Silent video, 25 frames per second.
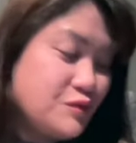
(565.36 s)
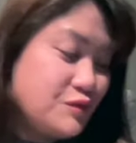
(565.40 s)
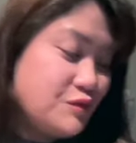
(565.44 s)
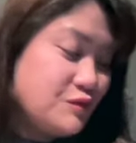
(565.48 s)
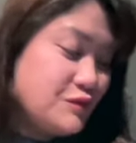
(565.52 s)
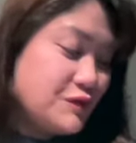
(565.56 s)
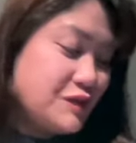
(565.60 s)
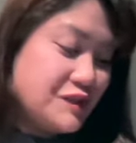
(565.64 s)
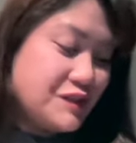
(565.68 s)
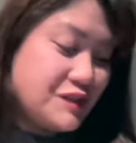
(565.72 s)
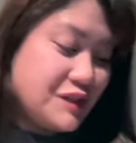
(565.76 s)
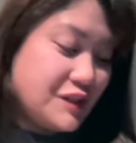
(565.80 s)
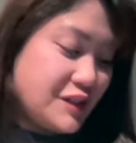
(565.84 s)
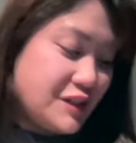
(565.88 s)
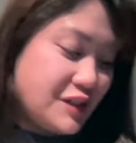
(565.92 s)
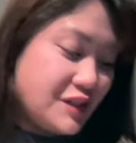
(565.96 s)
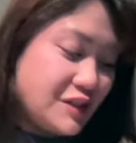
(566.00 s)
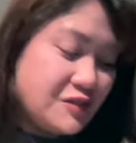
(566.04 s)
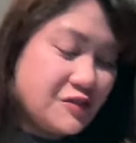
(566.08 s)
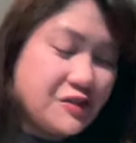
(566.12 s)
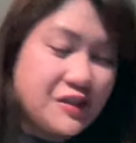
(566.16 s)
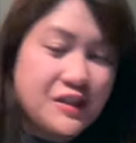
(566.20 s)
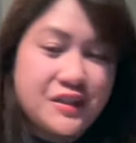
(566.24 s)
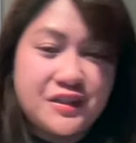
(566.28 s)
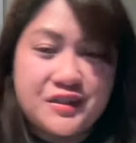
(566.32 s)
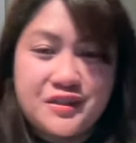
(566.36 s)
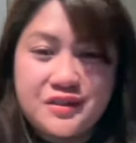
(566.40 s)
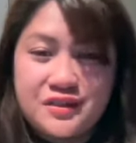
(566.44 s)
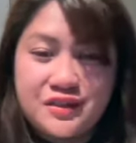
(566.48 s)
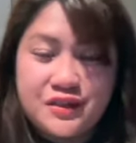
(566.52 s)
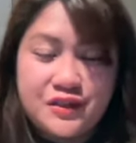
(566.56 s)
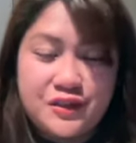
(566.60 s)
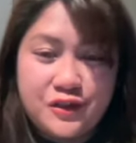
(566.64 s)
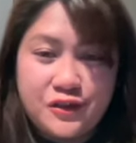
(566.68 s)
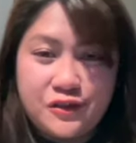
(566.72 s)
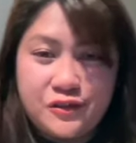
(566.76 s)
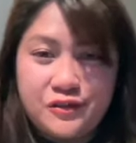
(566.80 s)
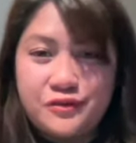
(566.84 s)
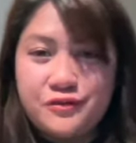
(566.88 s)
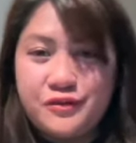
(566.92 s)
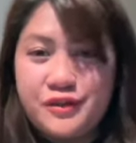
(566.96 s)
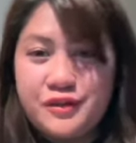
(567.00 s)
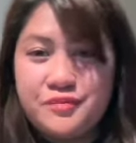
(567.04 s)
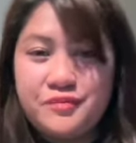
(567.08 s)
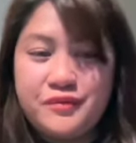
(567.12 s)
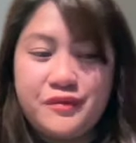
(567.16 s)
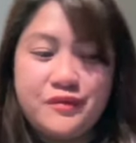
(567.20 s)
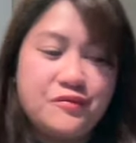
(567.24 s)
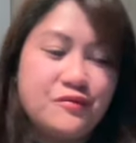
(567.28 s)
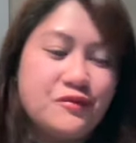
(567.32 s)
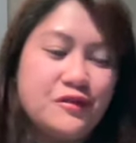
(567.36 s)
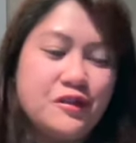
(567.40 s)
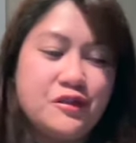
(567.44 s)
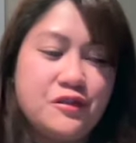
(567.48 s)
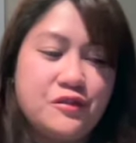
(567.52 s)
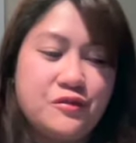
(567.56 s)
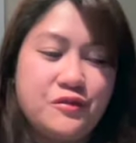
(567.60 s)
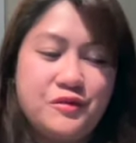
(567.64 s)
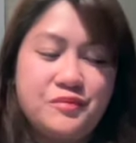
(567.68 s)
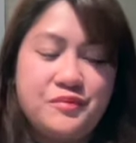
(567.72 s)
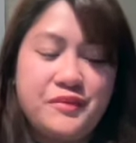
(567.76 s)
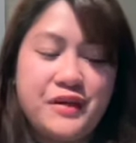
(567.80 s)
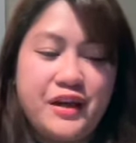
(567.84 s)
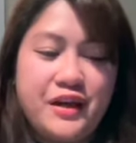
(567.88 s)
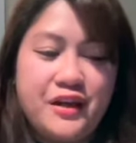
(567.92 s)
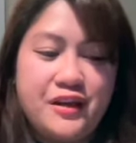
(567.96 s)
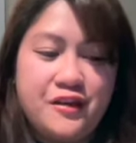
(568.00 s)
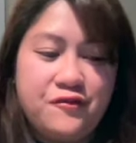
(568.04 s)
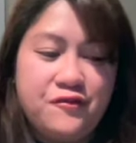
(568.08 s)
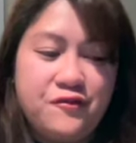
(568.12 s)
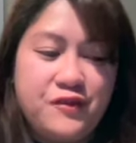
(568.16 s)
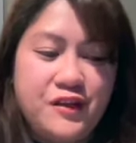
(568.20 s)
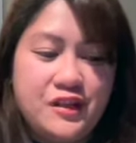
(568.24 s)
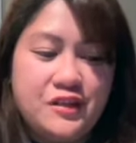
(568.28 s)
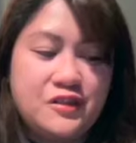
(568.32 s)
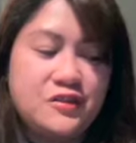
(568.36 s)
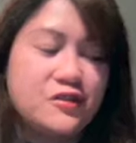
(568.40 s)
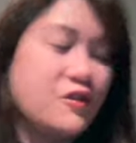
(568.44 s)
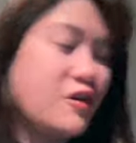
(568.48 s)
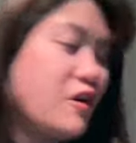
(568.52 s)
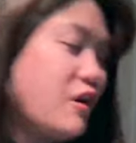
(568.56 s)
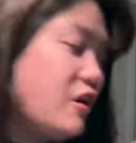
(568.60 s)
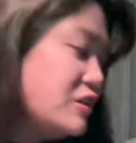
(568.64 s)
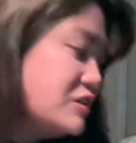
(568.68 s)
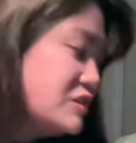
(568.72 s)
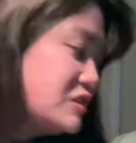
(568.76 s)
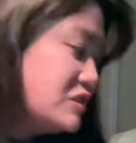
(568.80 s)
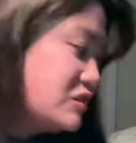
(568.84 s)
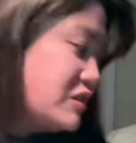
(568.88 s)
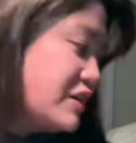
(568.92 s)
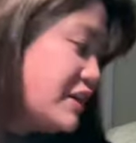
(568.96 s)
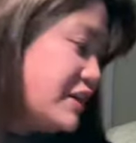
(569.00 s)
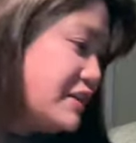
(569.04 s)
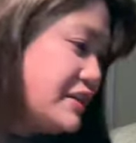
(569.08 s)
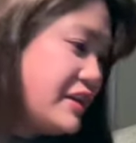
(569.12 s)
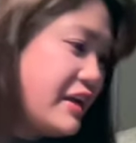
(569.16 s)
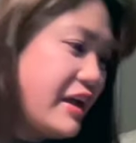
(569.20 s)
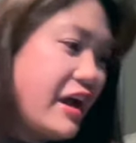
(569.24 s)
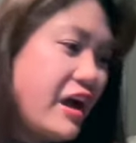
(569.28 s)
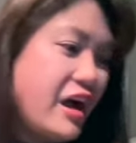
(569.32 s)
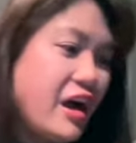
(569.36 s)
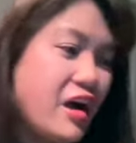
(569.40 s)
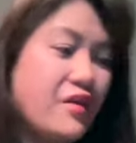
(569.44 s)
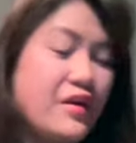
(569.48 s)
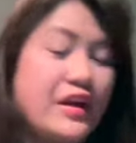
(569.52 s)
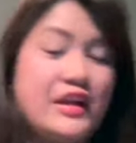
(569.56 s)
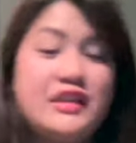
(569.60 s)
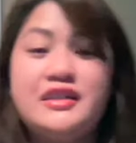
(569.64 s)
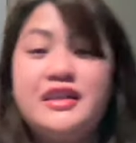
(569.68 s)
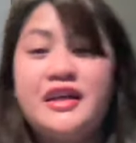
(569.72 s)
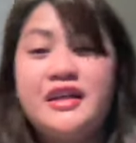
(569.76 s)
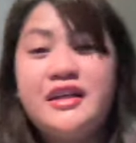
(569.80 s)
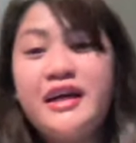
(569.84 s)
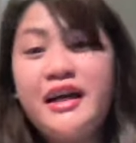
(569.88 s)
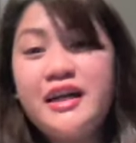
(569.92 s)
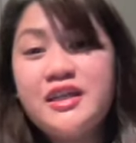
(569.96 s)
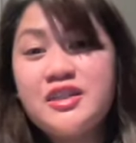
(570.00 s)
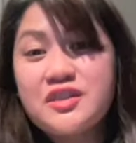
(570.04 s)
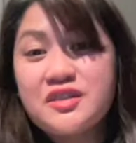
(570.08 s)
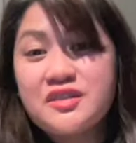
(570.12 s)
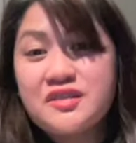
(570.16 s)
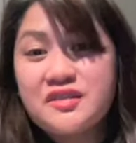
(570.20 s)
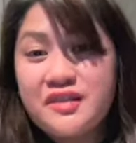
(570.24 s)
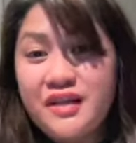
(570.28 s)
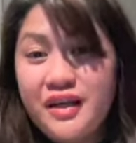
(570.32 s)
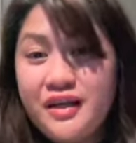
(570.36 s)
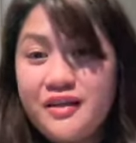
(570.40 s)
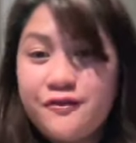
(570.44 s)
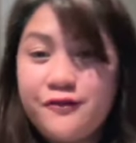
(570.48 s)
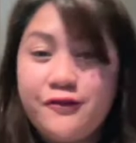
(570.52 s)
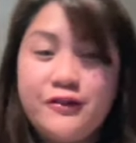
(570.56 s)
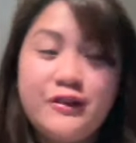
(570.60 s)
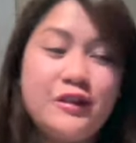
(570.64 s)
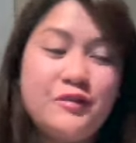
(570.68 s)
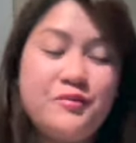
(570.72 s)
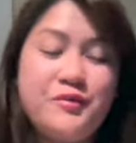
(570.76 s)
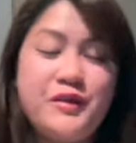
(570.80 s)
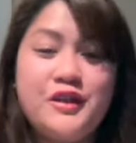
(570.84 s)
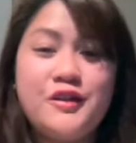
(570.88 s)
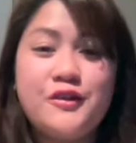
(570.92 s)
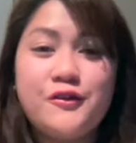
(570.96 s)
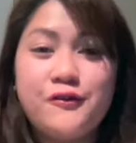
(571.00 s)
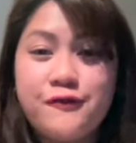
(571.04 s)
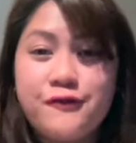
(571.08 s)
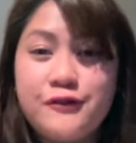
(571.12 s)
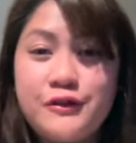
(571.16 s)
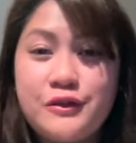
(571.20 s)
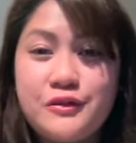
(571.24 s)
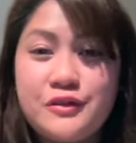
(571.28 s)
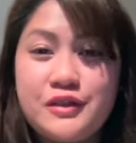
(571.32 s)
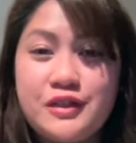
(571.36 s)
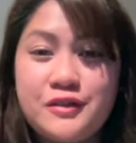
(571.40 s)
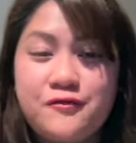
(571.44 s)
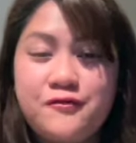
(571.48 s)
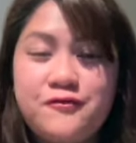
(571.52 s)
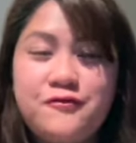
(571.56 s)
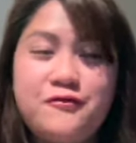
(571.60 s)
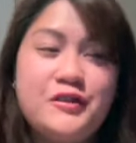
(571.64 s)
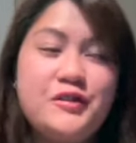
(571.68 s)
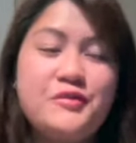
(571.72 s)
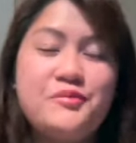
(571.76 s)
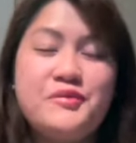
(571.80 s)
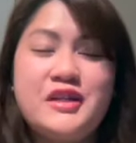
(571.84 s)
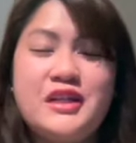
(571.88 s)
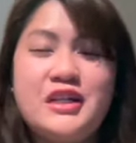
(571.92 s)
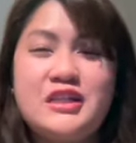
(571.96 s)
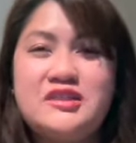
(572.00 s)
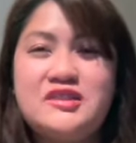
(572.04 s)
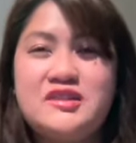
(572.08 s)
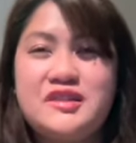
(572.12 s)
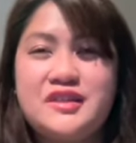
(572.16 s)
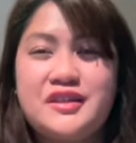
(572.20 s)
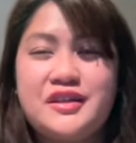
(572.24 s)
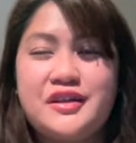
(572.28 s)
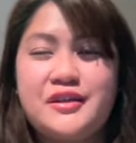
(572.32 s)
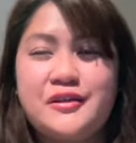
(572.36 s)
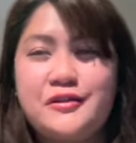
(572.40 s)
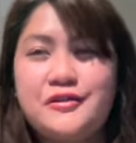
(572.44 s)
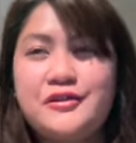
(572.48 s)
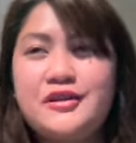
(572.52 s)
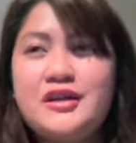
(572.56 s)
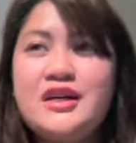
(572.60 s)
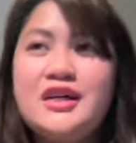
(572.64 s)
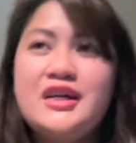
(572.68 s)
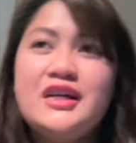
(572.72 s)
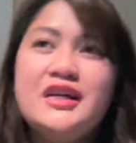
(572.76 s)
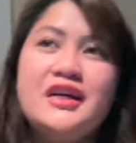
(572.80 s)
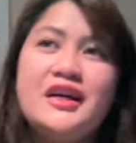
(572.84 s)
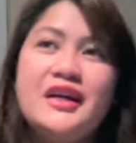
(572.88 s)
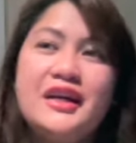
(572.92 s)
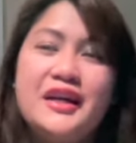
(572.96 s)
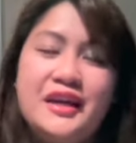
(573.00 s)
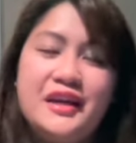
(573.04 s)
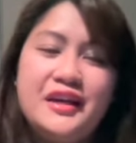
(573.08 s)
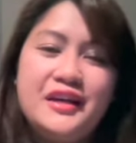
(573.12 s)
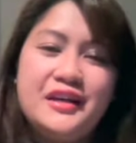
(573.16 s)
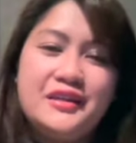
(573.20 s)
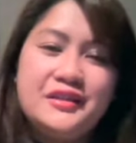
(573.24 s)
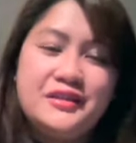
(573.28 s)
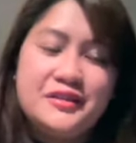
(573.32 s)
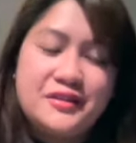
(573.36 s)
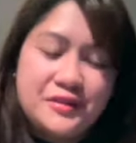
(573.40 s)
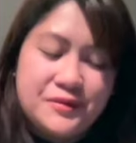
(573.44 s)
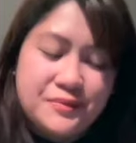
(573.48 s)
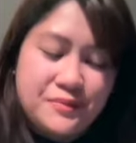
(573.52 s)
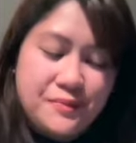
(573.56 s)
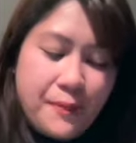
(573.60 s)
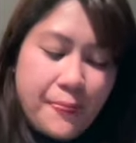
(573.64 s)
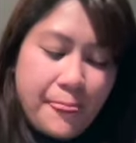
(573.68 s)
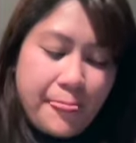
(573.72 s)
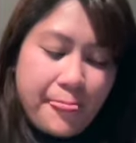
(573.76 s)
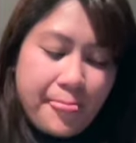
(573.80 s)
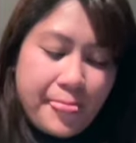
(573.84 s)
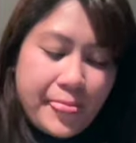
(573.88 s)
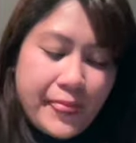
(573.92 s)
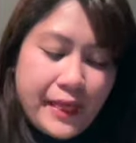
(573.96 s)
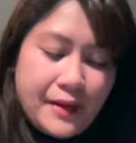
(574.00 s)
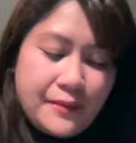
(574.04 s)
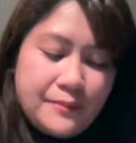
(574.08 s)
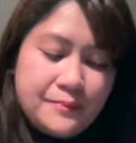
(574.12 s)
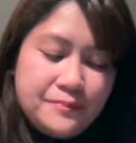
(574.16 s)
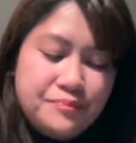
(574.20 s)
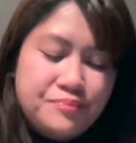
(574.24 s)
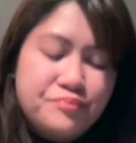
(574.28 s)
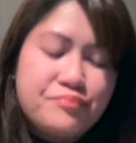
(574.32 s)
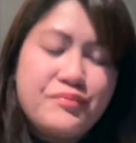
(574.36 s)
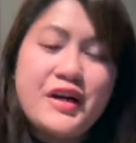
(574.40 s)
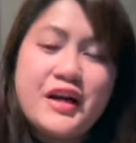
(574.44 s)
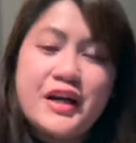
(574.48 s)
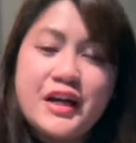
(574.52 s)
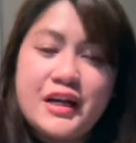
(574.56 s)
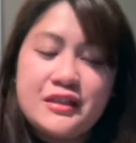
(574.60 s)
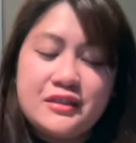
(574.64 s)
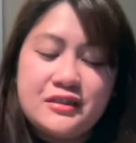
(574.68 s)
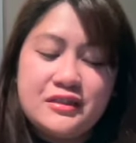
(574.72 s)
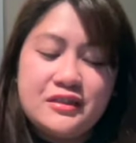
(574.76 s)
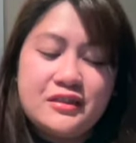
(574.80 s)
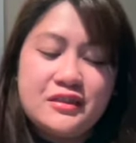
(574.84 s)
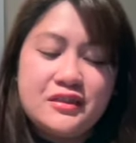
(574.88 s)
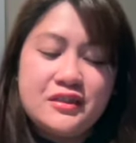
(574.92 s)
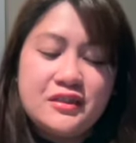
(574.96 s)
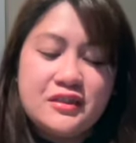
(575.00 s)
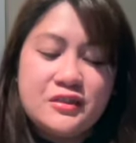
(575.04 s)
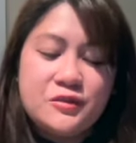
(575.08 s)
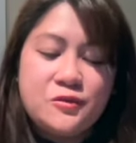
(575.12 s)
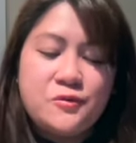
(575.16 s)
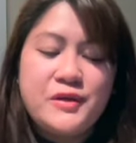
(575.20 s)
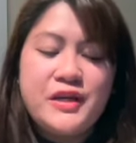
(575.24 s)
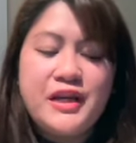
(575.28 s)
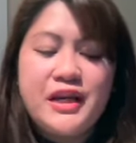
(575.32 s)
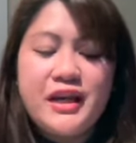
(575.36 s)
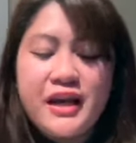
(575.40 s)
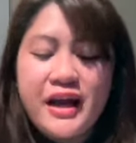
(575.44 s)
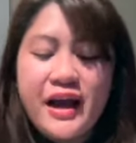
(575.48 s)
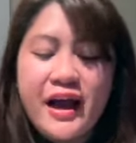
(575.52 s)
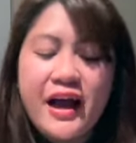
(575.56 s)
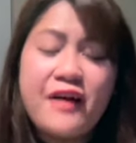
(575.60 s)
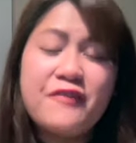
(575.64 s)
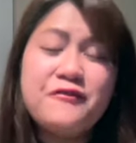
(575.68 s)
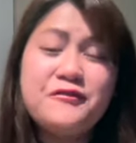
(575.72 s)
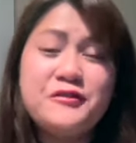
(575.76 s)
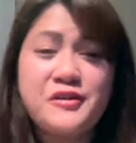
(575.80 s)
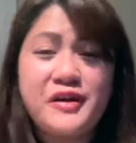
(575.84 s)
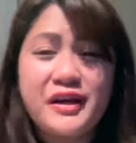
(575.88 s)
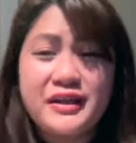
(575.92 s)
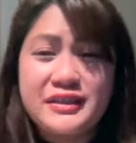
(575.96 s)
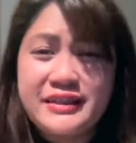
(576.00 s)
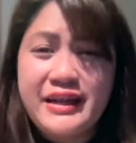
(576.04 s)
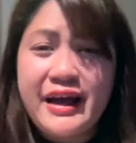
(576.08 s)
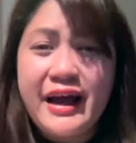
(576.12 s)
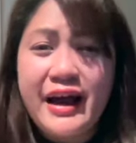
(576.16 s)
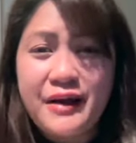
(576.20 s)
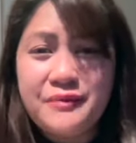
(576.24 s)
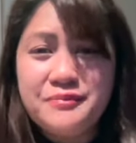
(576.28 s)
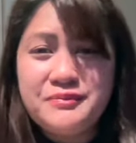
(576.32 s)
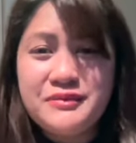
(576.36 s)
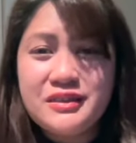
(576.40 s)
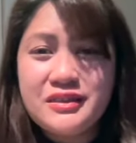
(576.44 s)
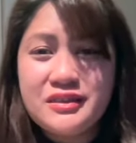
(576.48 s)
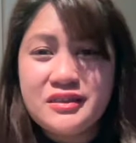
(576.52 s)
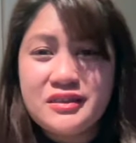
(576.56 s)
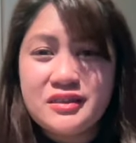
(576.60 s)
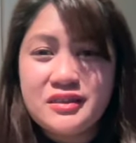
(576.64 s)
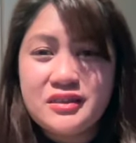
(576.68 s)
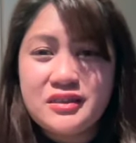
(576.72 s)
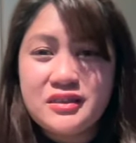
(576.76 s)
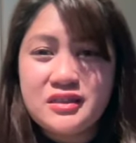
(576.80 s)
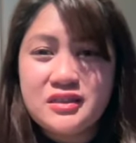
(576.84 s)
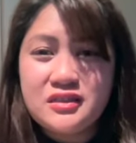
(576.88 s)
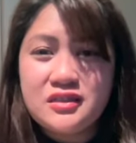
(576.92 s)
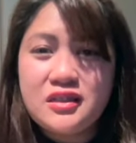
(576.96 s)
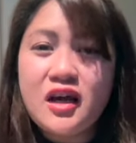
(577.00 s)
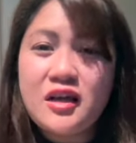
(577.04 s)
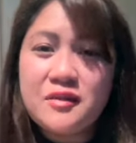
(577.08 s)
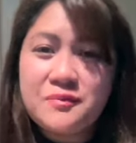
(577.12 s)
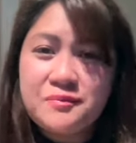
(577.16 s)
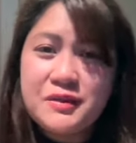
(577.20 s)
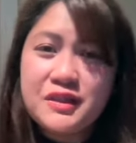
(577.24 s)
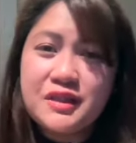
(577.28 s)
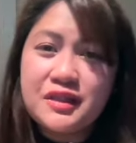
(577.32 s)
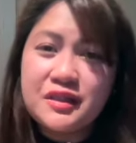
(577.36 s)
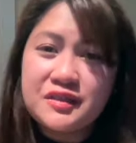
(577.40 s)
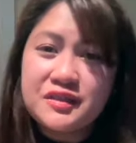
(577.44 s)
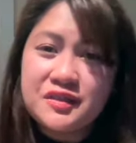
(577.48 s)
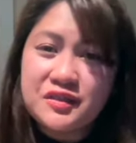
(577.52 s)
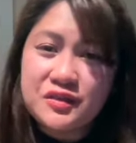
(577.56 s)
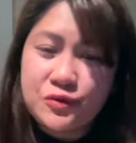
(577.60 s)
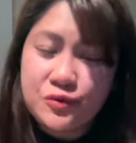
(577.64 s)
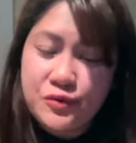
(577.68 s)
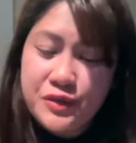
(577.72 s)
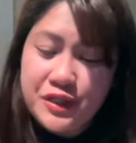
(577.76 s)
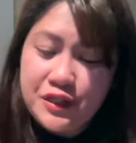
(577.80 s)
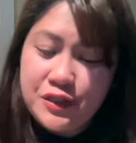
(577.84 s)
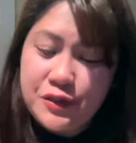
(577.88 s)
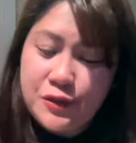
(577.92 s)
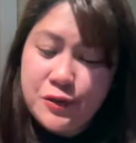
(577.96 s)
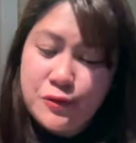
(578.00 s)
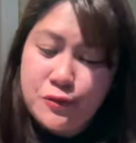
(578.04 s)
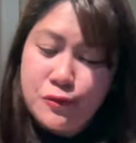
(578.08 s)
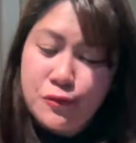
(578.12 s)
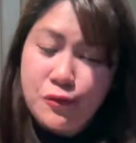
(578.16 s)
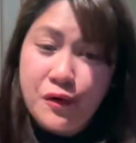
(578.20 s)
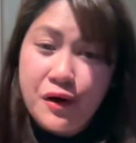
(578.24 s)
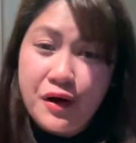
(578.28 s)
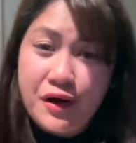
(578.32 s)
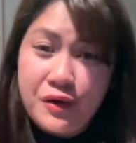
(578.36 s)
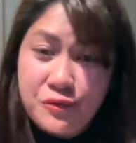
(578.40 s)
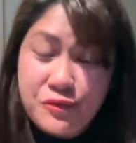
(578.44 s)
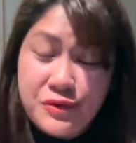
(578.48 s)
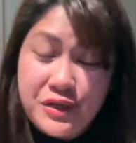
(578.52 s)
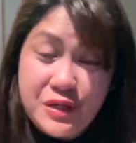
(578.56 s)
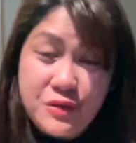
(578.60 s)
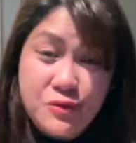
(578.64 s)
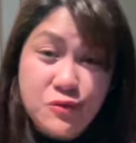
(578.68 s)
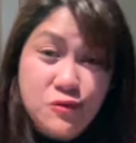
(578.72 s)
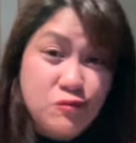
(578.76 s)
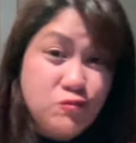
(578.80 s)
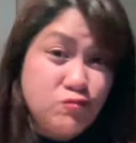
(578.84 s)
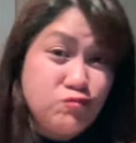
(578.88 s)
sitting with my feet crossed right now, and then I just ate Filipino food a few minutes ago, and but we have to adapt, not because we don't want we